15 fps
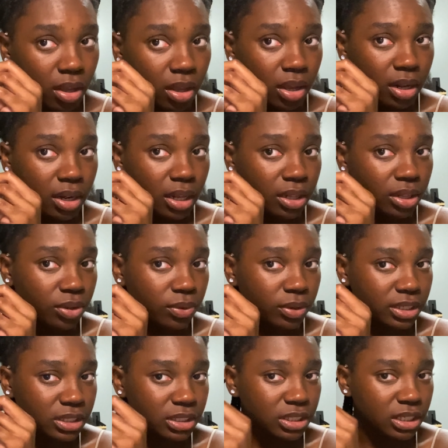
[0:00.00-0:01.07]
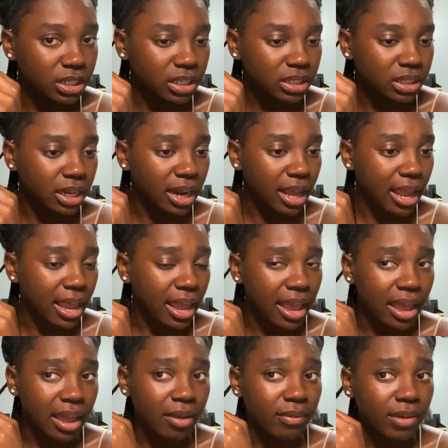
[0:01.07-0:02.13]
Another question that I
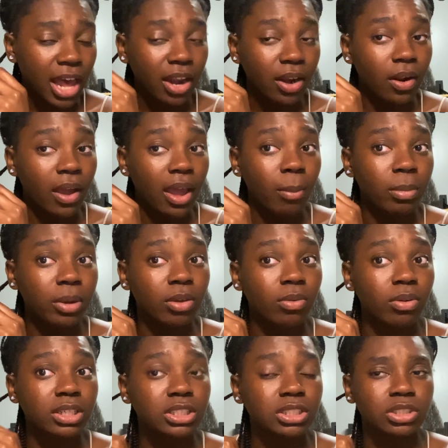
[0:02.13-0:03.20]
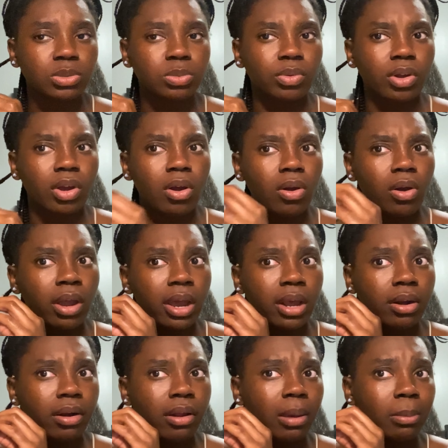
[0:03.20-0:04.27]
have. I don't know how many questions we're on. I
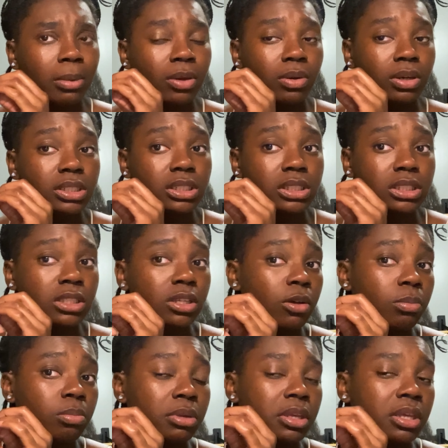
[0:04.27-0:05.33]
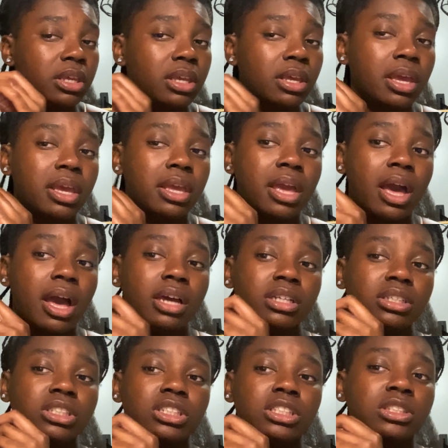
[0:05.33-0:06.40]
don't know how many questions it's gonna be. Yeah,
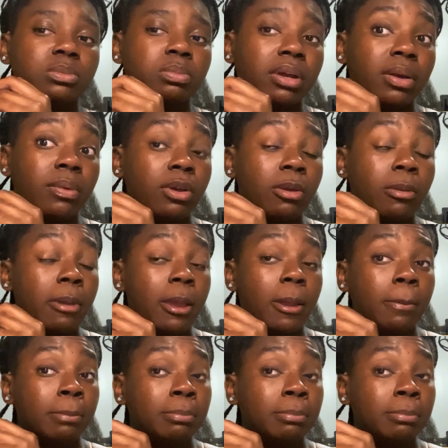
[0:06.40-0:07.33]
just bear with me.